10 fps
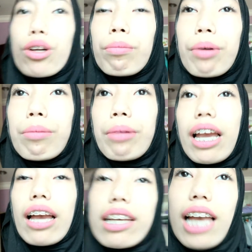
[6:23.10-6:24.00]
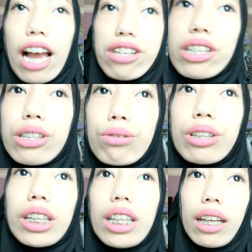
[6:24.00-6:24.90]
is gonna bring me and qashy to
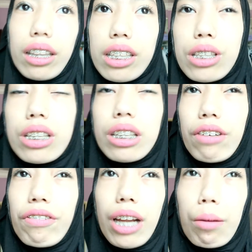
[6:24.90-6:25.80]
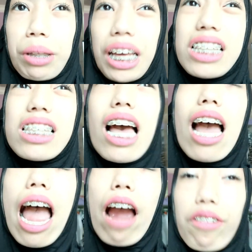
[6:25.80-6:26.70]
the this Divida place.
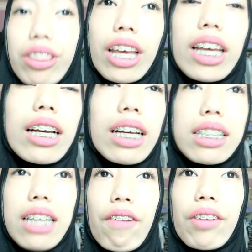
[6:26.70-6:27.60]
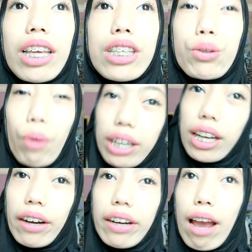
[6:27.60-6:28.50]
Everything is right
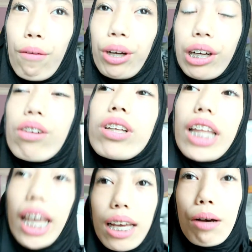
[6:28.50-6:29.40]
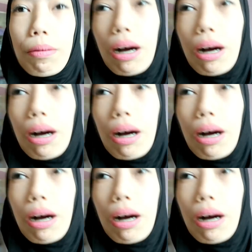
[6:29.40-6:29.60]
there, and we're gonna take a